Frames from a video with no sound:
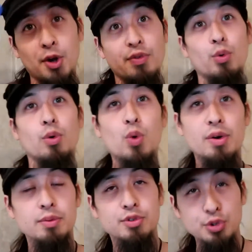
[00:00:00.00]
Hello everyone,
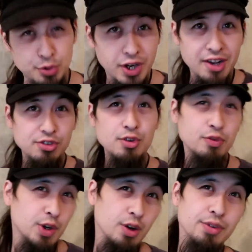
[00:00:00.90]
welcome to today's
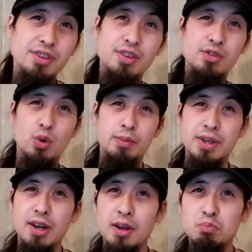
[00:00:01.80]
new video. This is going to
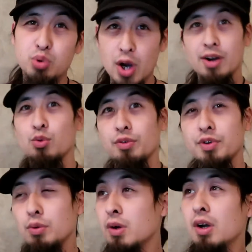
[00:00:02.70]
be a product
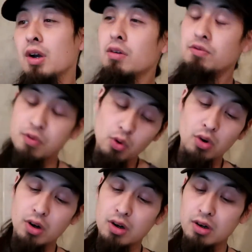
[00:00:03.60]
review
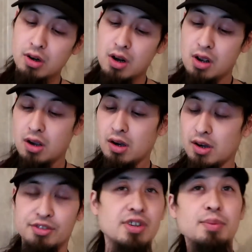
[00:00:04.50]
for
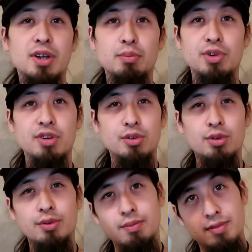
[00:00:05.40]
uh, something in
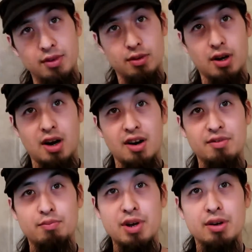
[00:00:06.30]
particular
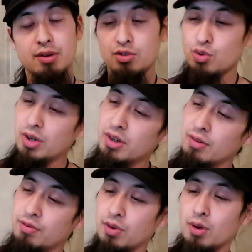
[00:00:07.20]
I've been
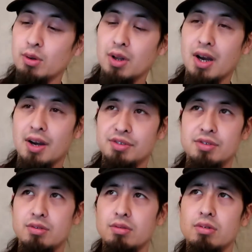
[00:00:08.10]
drinking for the
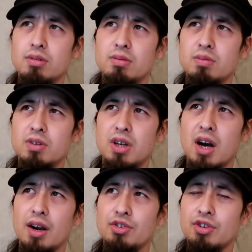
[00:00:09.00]
last,
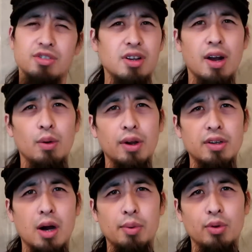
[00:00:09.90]
god, I should say now
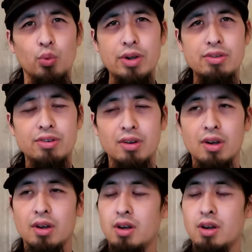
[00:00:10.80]
like a couple of weeks.